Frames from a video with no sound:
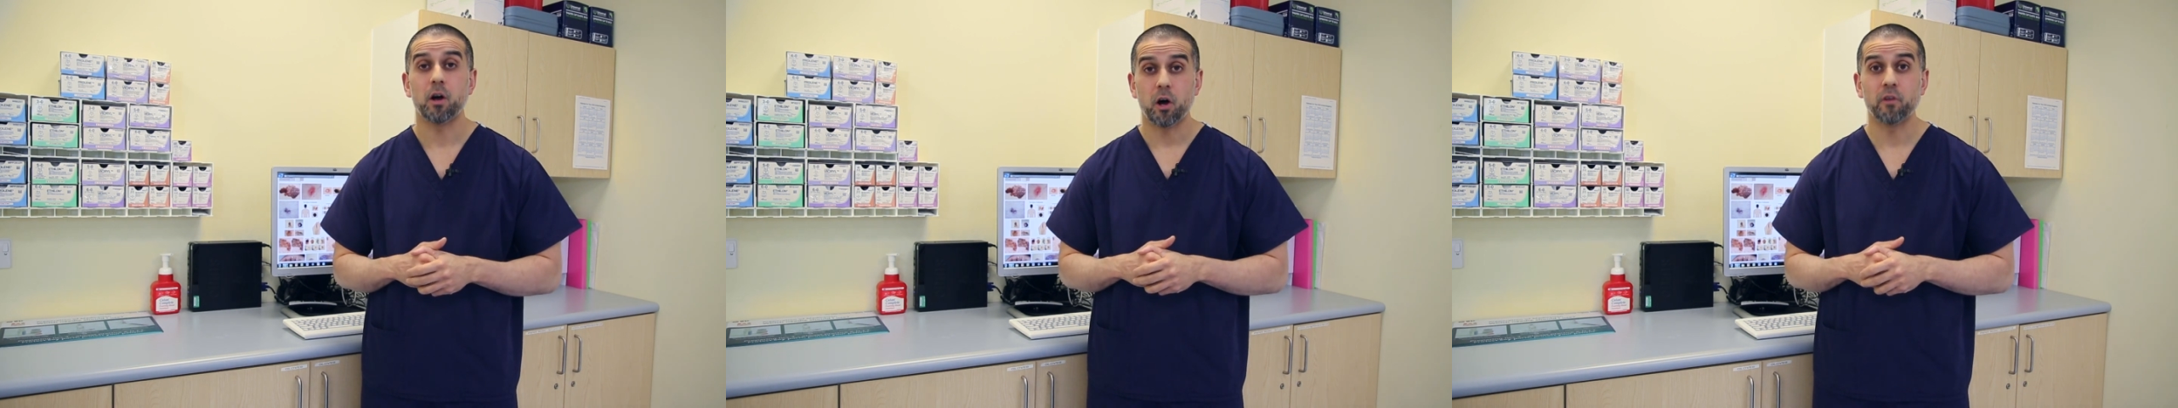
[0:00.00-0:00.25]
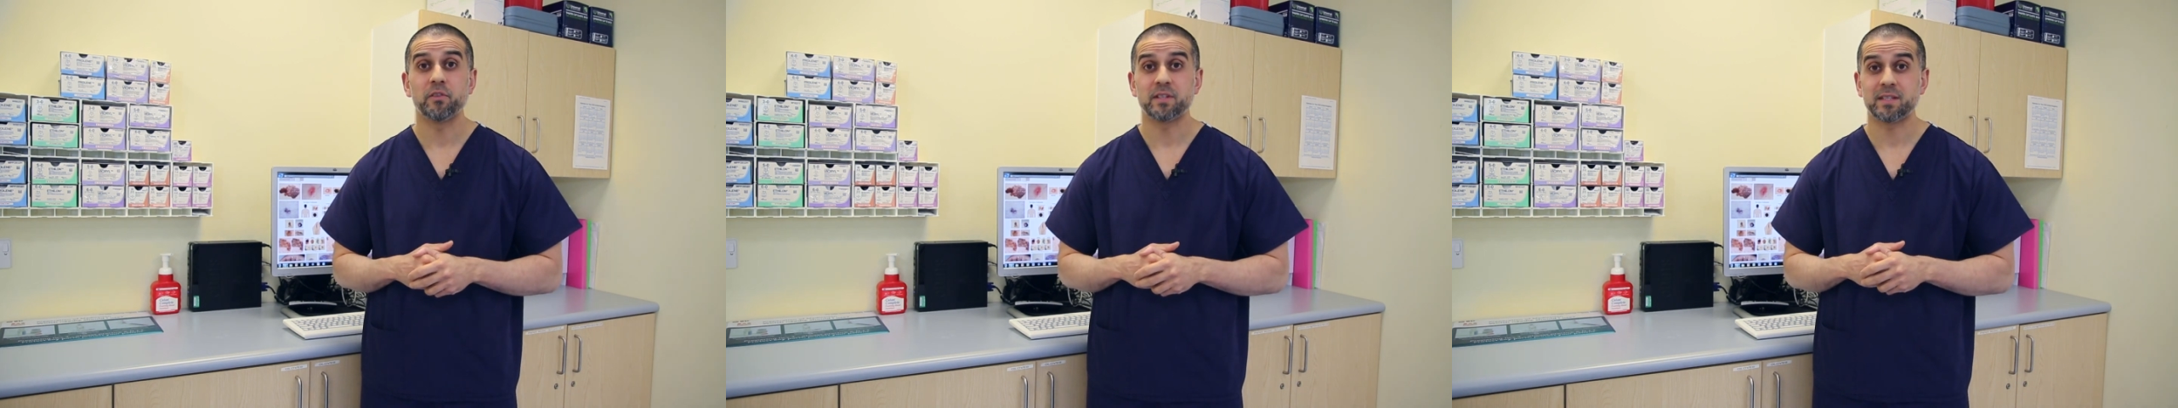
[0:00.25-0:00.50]

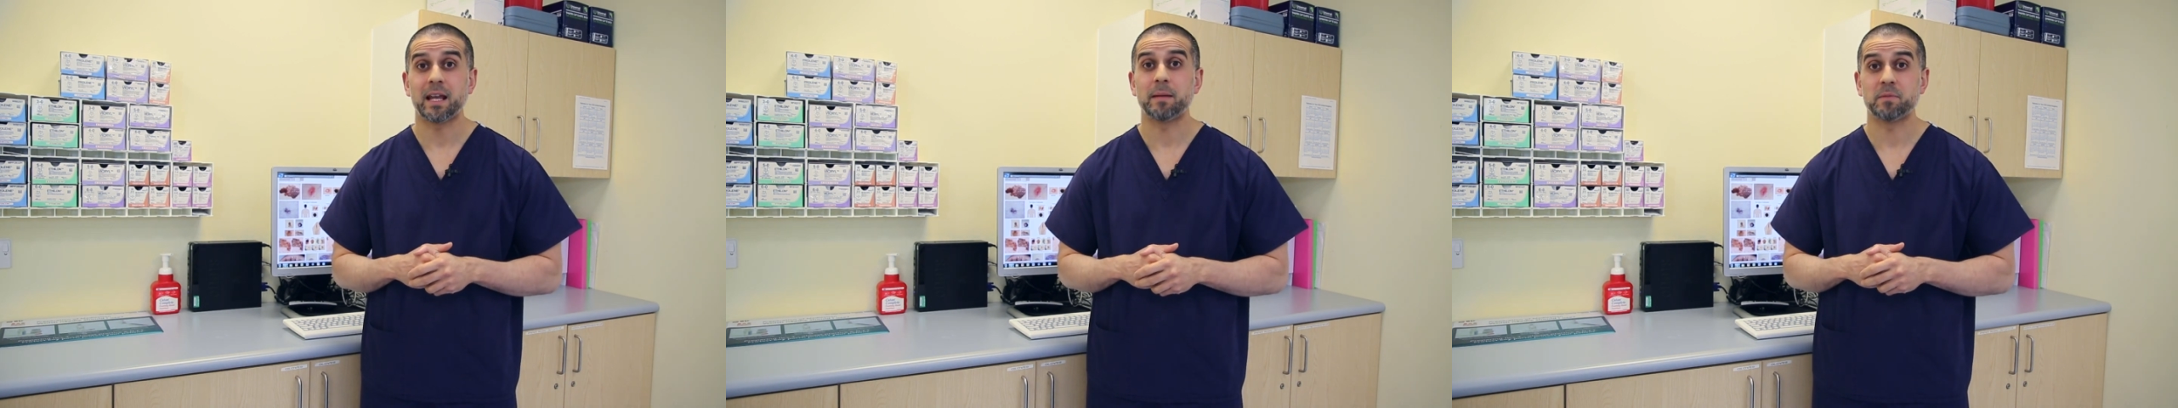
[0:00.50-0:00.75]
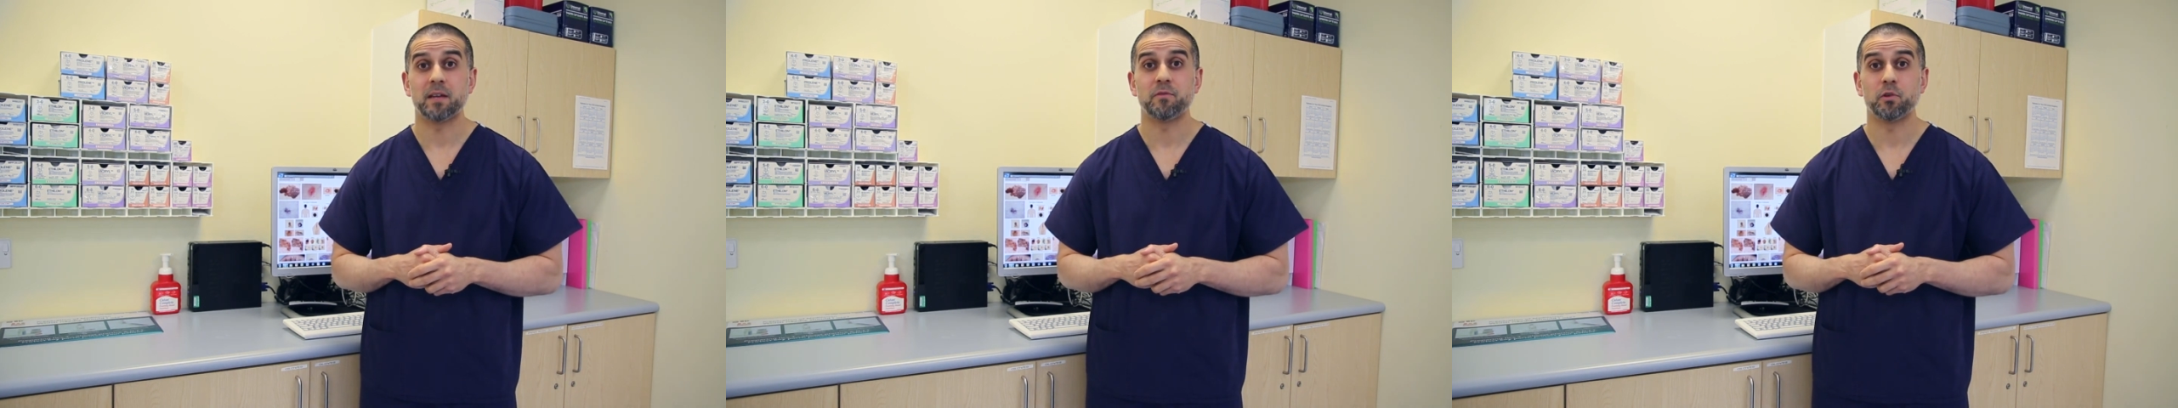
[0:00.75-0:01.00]
on the
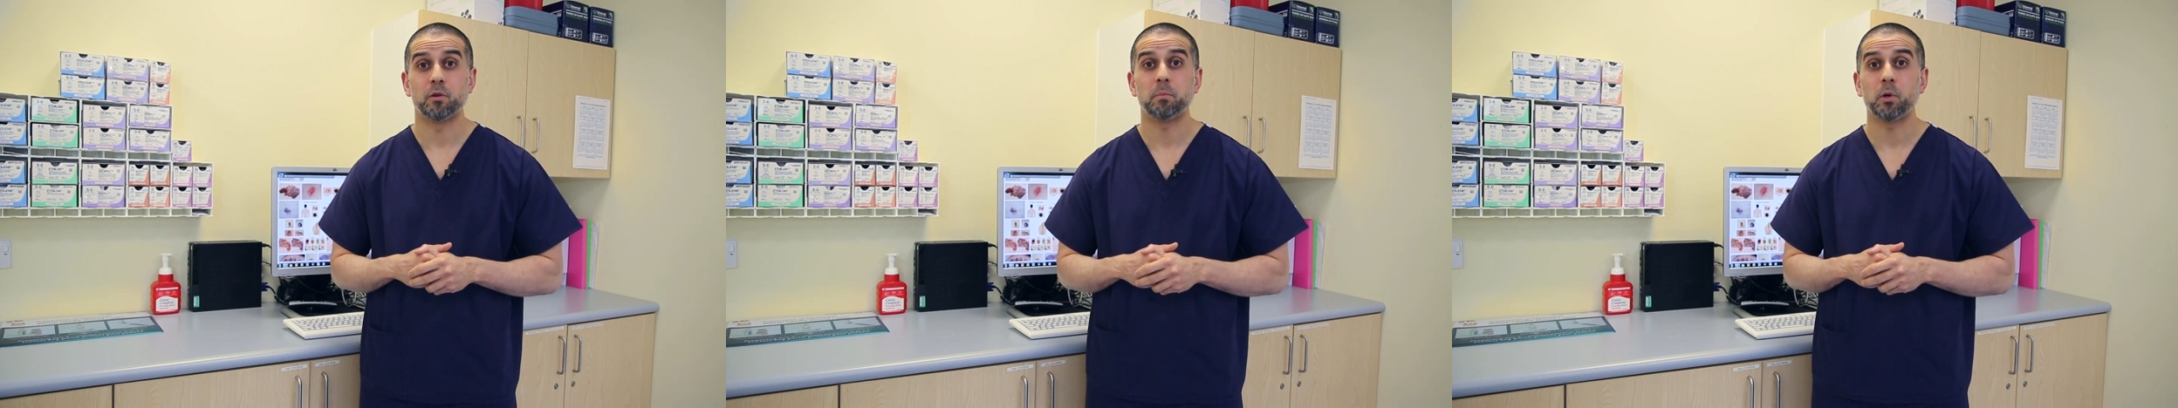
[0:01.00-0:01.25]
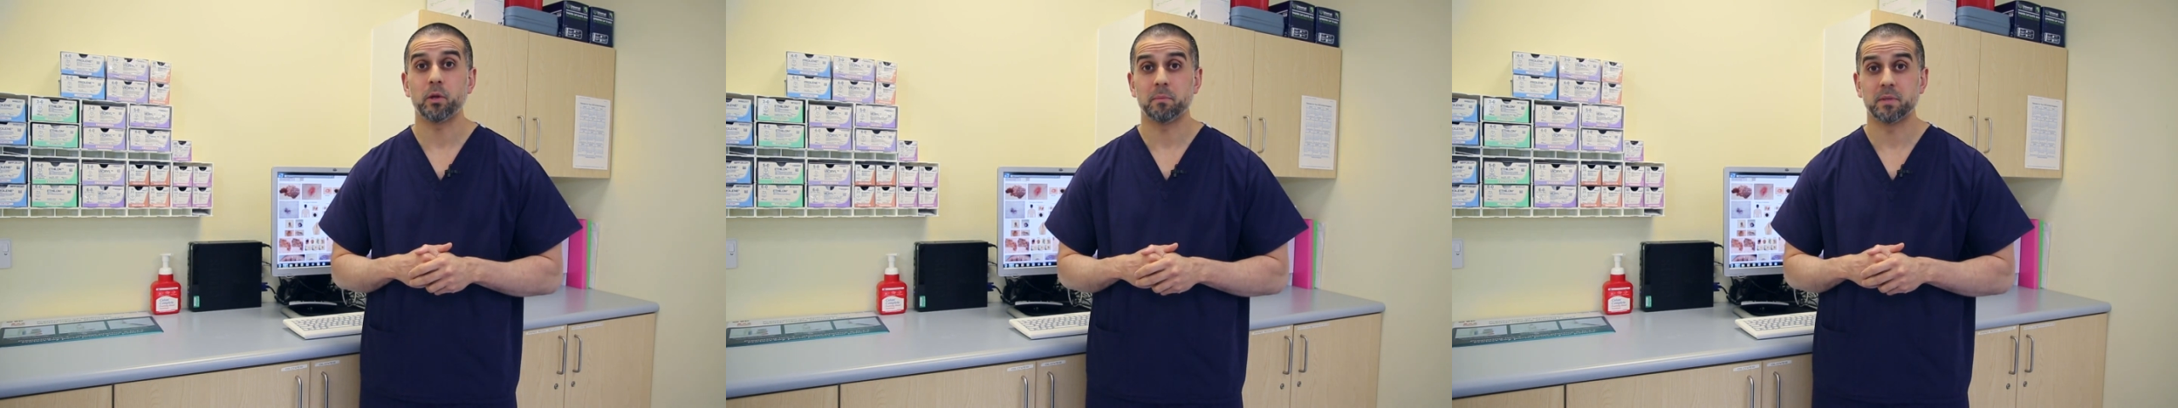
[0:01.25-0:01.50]
same day of your
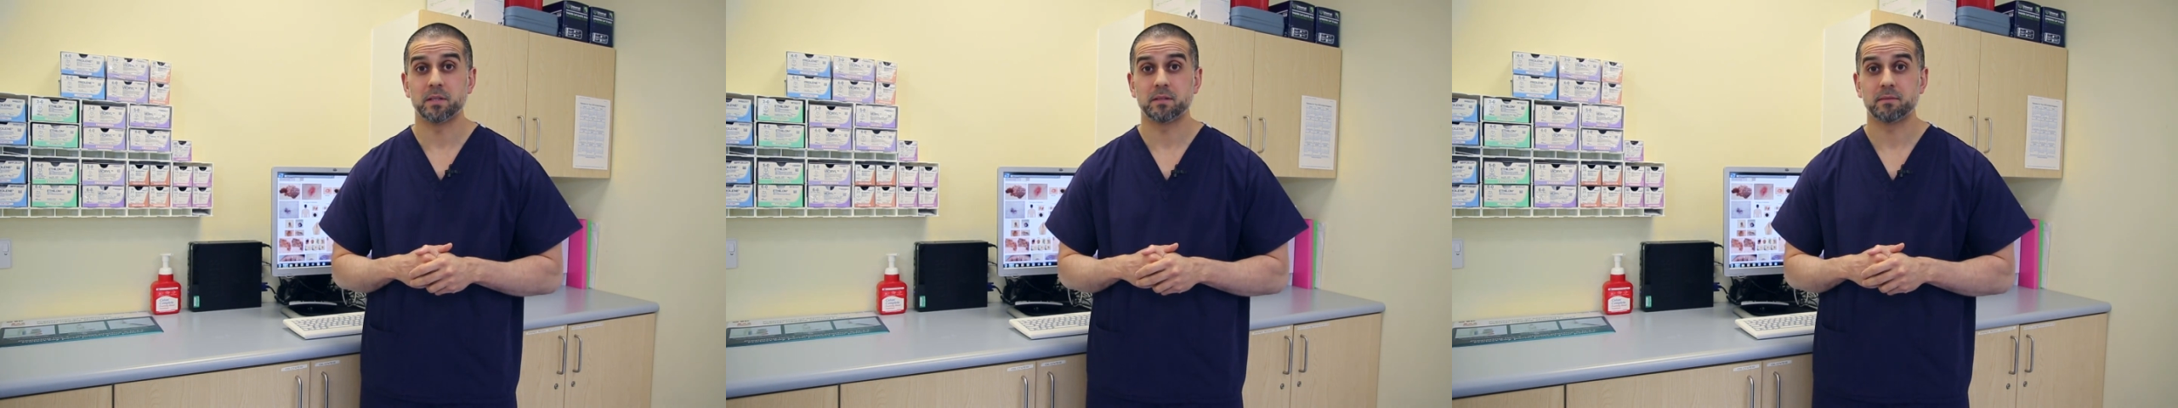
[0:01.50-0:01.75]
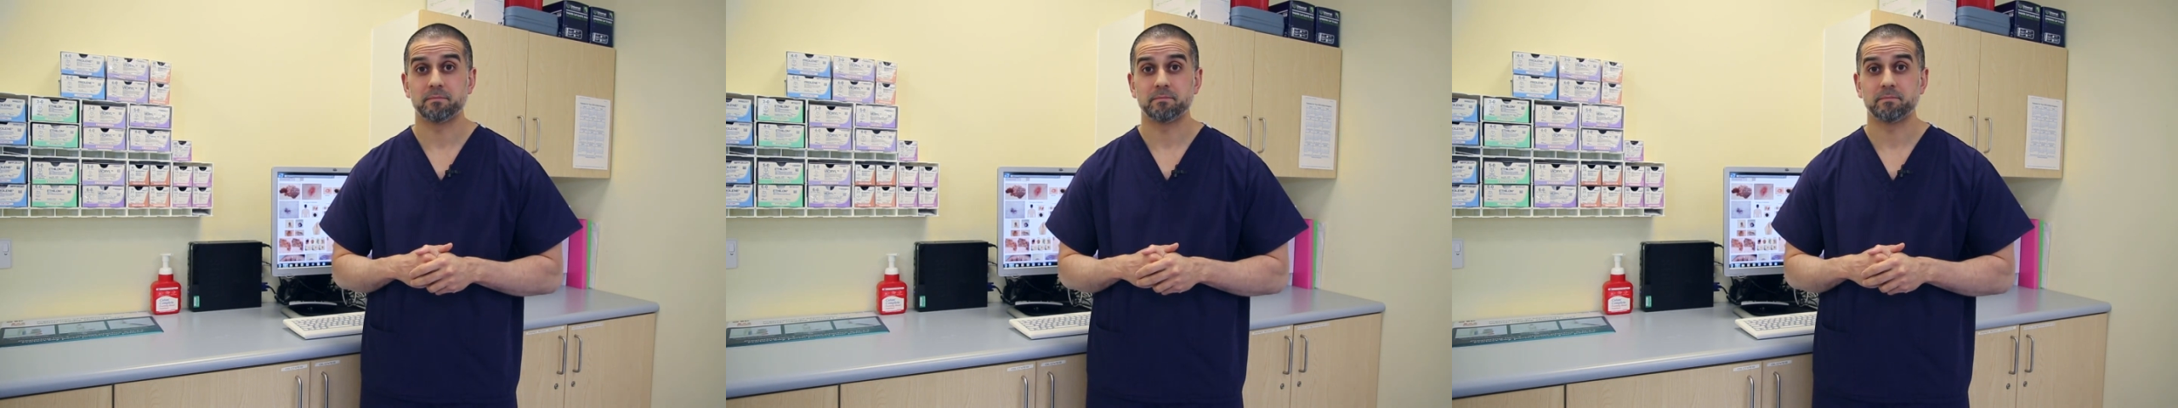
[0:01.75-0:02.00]
appointment.